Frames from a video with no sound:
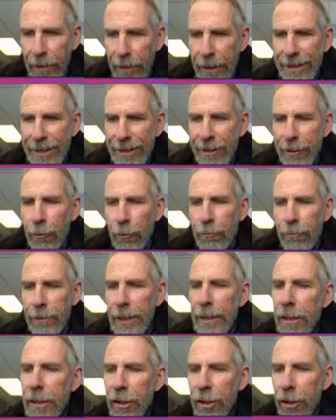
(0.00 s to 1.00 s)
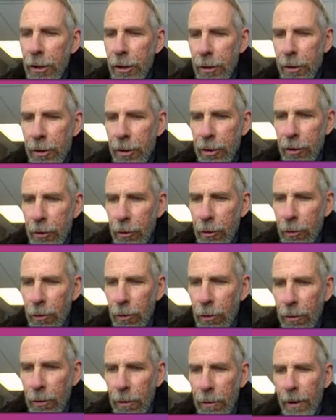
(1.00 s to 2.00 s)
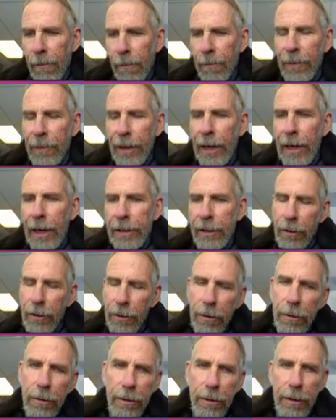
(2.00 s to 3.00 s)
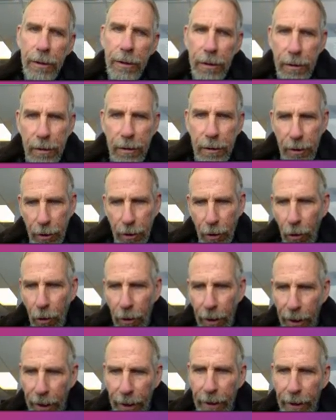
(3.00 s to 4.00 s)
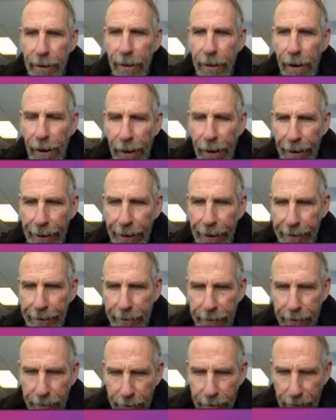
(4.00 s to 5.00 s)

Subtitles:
it's a research tool, and you use it to go ahead and